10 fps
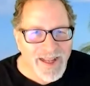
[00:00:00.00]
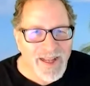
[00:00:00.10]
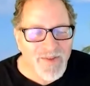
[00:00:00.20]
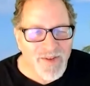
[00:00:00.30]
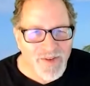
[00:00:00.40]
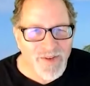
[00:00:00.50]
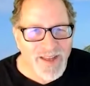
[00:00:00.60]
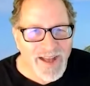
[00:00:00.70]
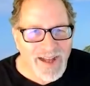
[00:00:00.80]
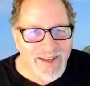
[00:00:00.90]
And if you do
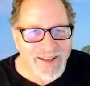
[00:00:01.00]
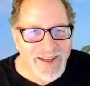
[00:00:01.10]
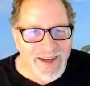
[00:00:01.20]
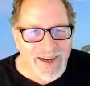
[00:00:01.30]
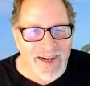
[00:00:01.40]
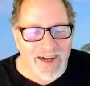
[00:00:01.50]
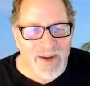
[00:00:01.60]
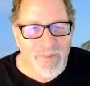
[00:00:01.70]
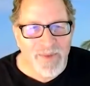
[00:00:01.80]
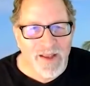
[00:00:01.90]
that,
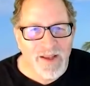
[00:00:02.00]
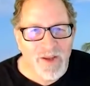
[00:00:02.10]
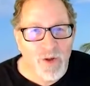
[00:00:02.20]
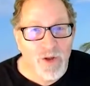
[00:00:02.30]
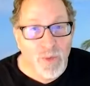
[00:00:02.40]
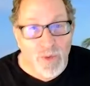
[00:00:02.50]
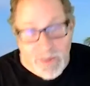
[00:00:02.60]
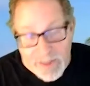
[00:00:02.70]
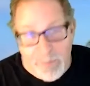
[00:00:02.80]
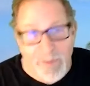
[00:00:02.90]
um, you, you will
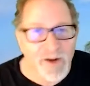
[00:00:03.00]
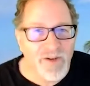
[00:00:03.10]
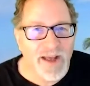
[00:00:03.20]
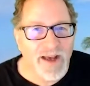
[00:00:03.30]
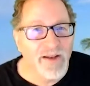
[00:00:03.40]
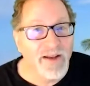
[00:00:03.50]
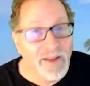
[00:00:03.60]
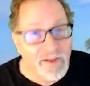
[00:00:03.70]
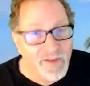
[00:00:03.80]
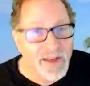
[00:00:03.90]
get better talent, and
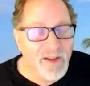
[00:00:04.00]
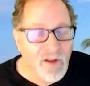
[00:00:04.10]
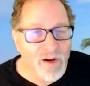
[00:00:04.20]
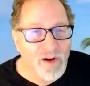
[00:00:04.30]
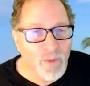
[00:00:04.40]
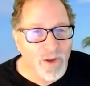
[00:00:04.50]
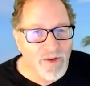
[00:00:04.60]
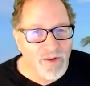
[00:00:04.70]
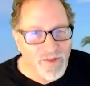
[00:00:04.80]
they'll stay longer with you.